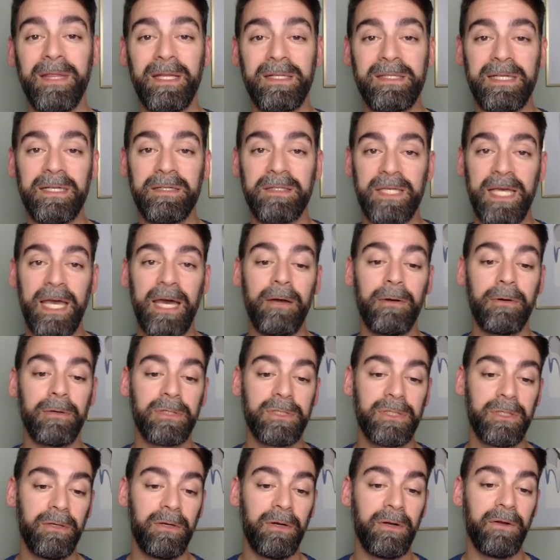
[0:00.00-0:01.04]
That sounds
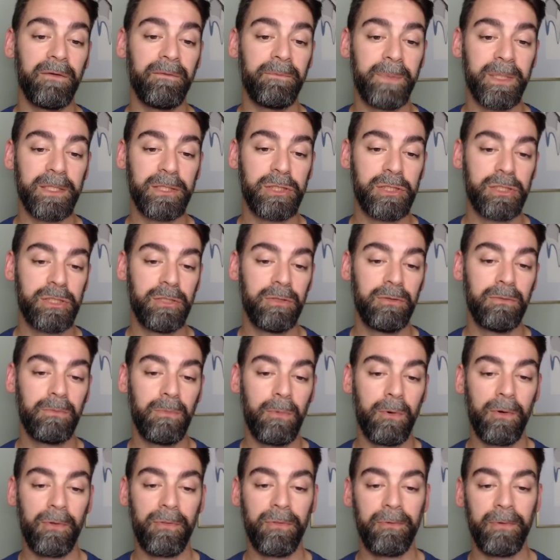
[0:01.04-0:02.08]
counterintuitive, but shoot
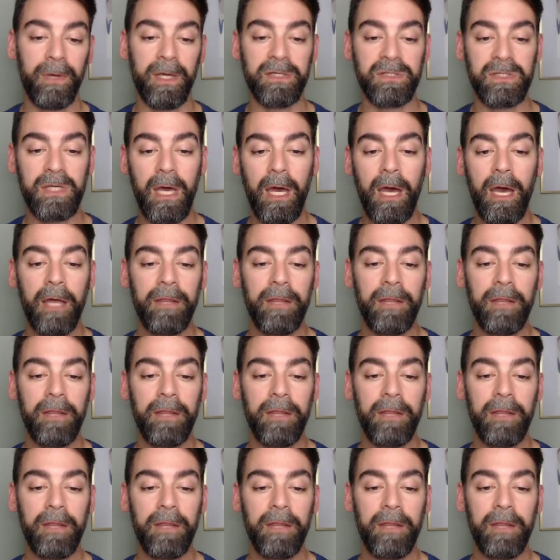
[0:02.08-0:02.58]
more threes.